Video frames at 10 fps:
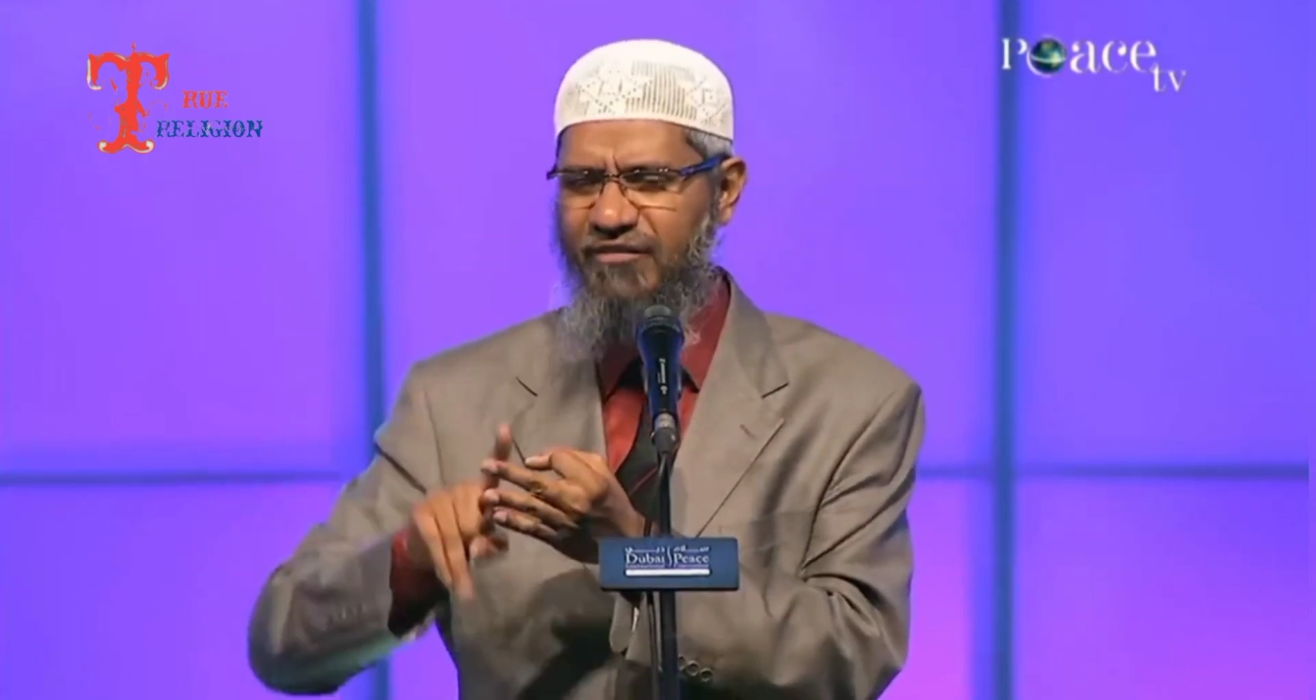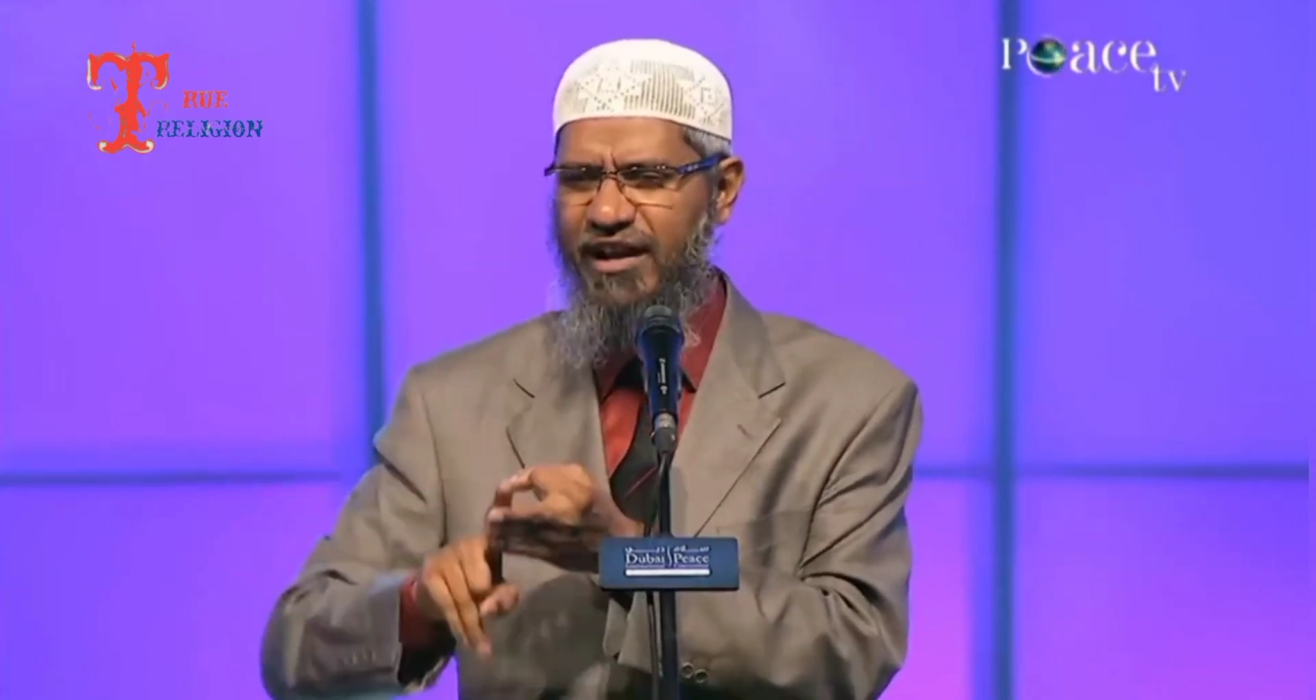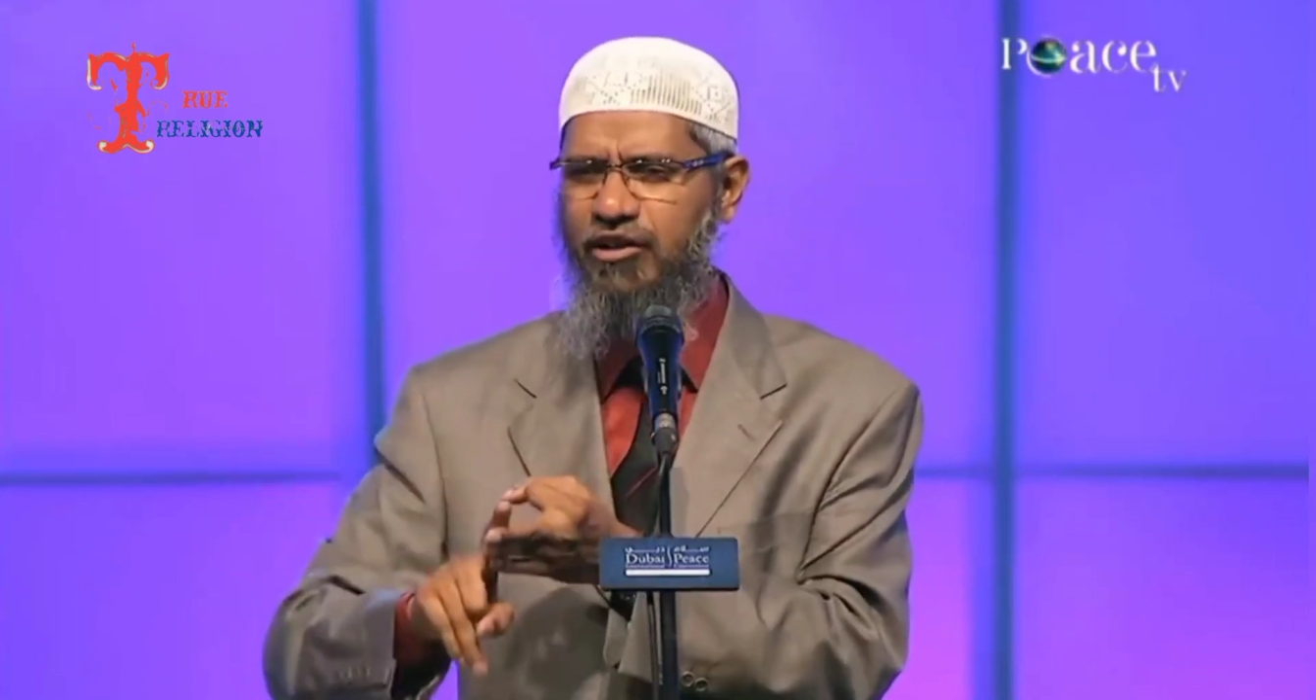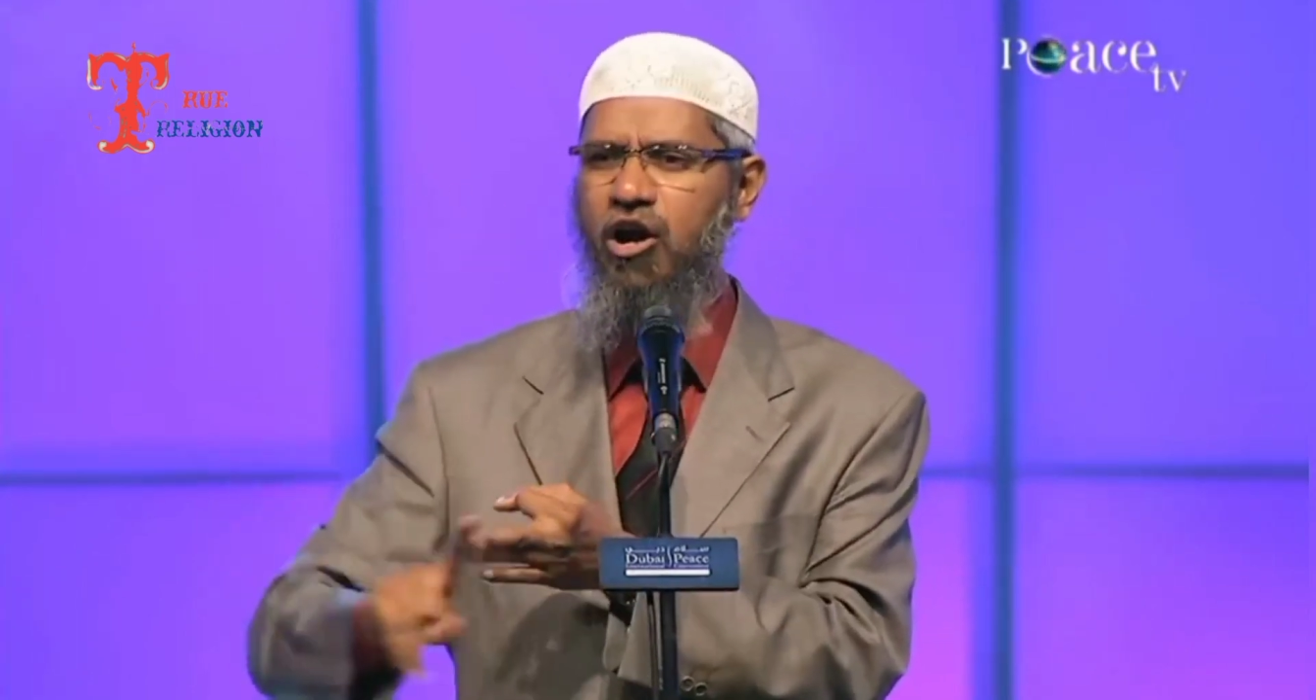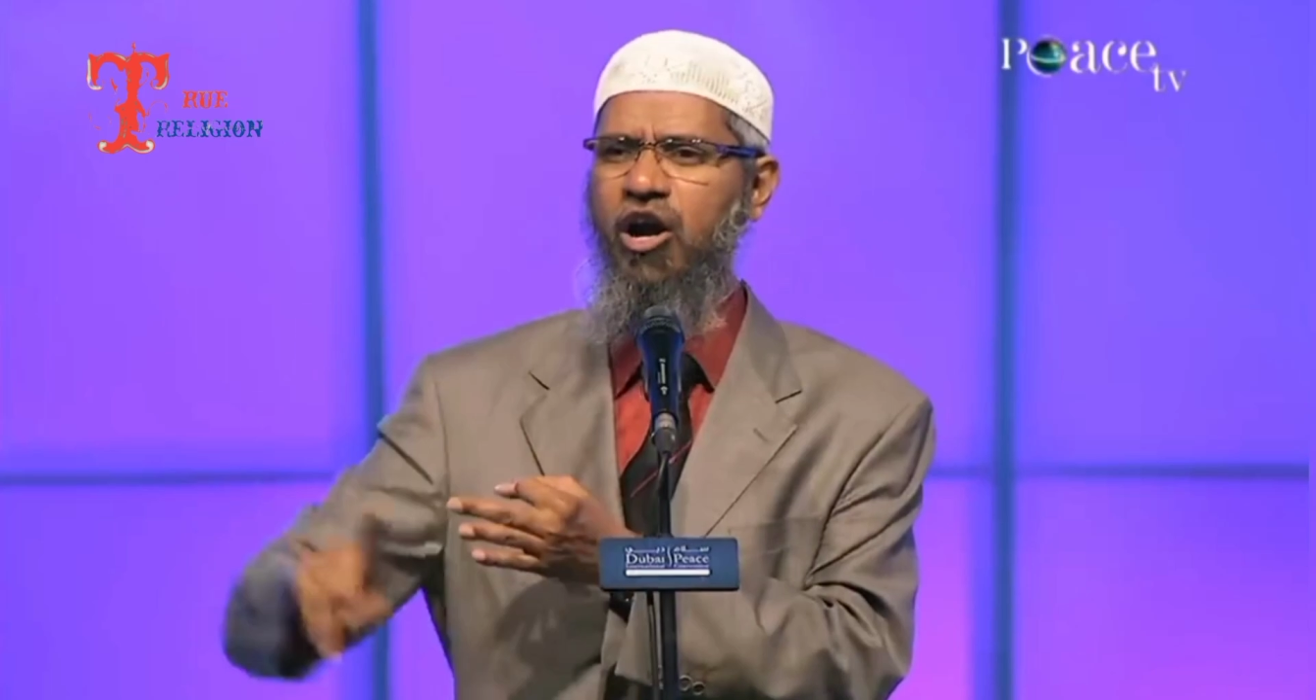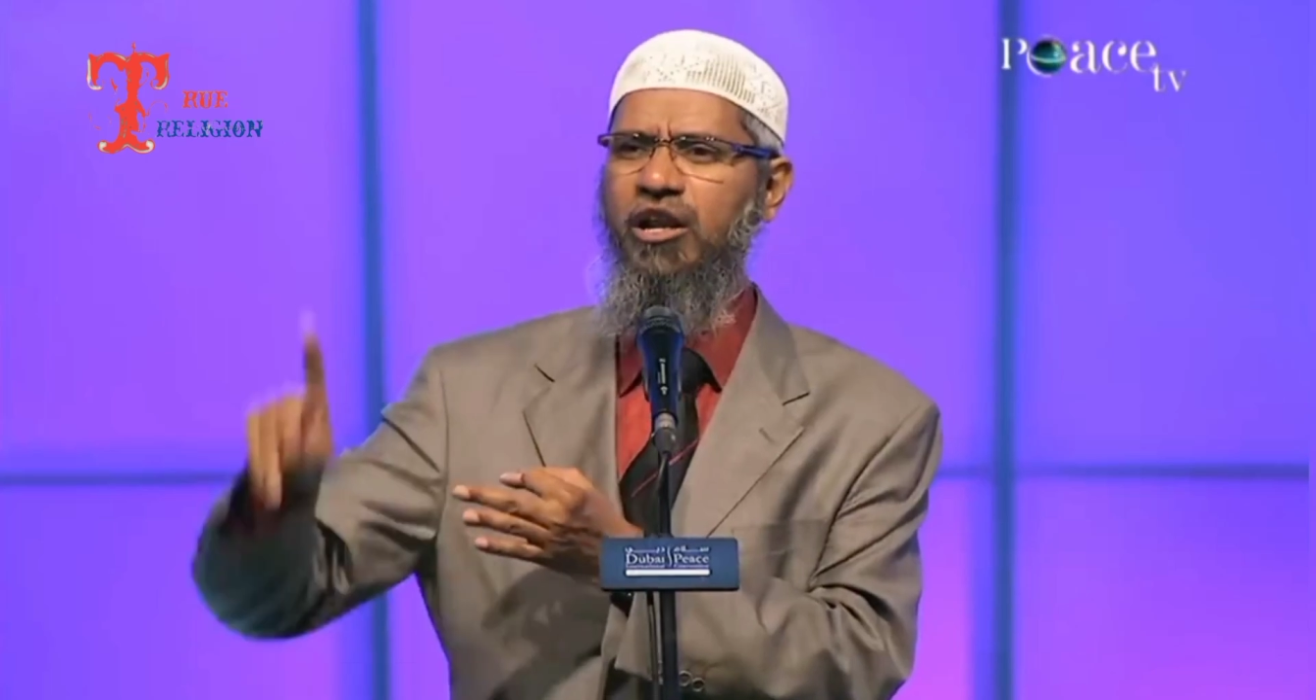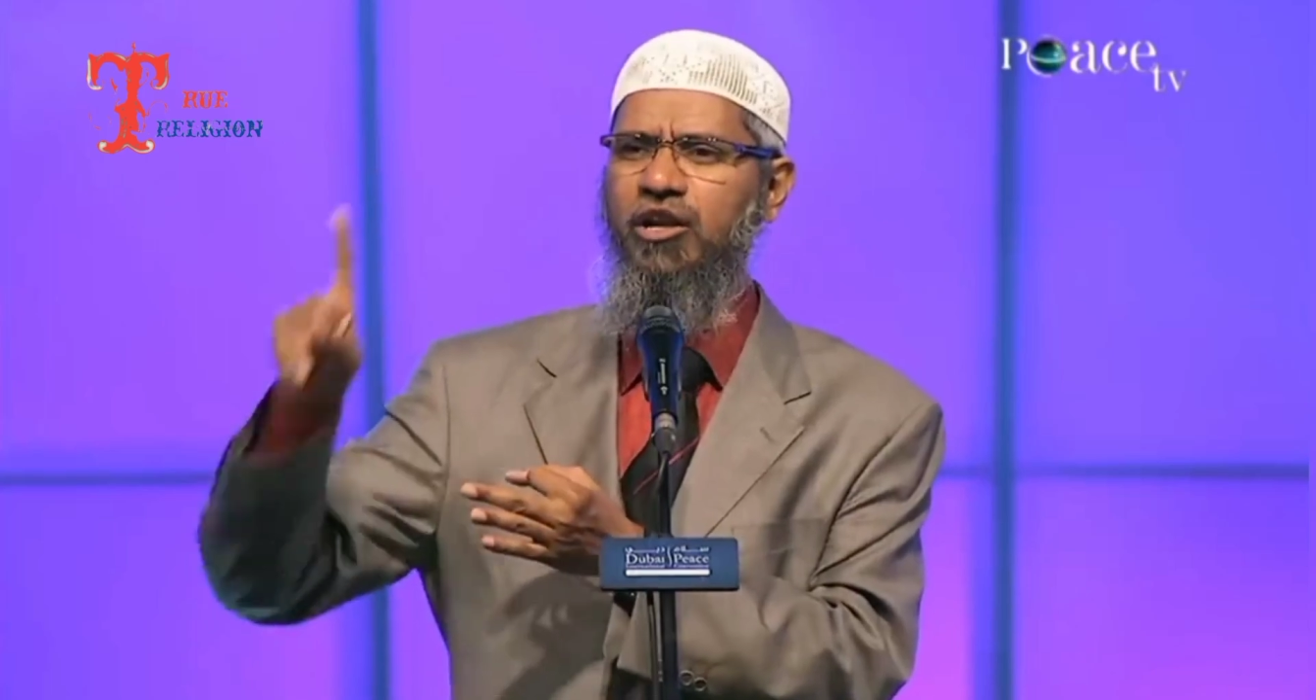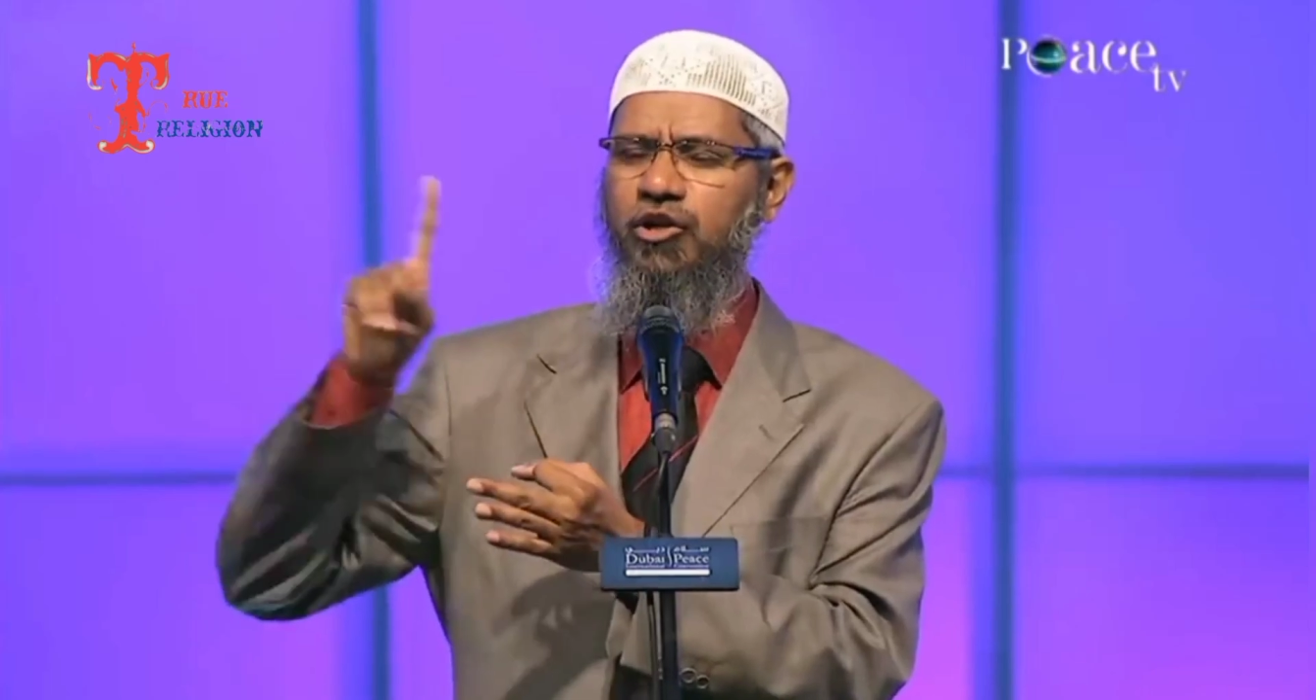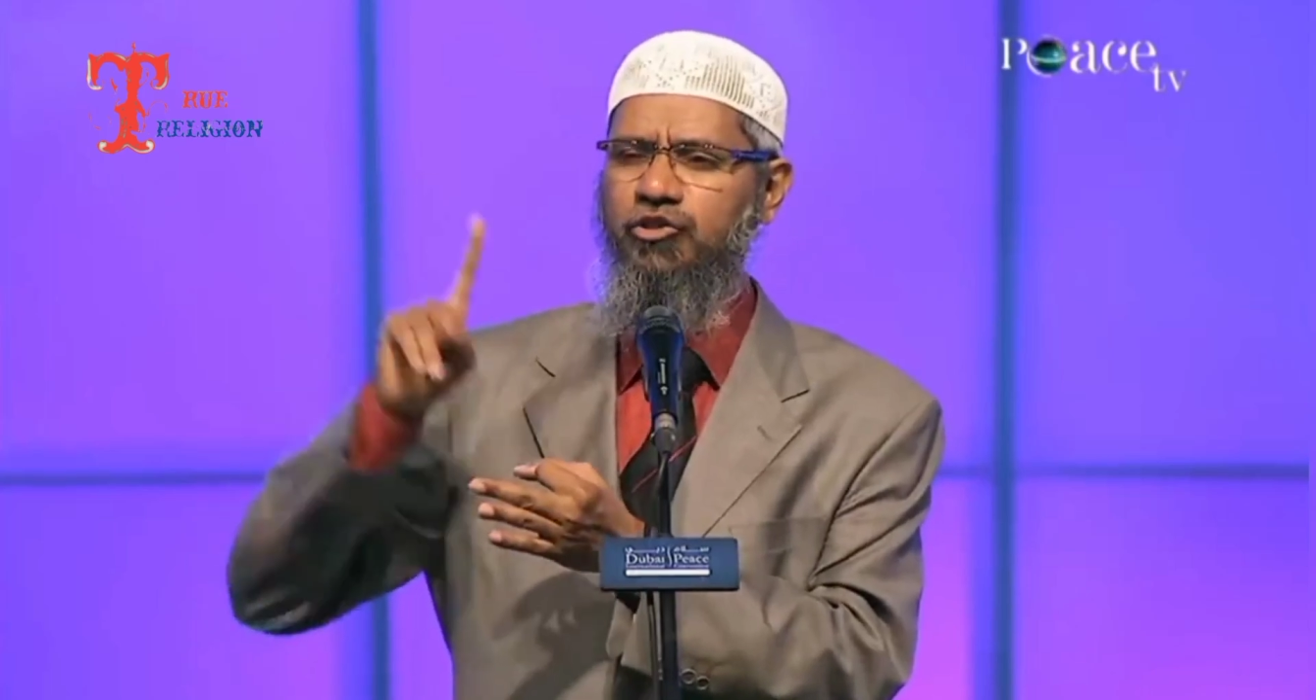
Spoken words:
alcohol,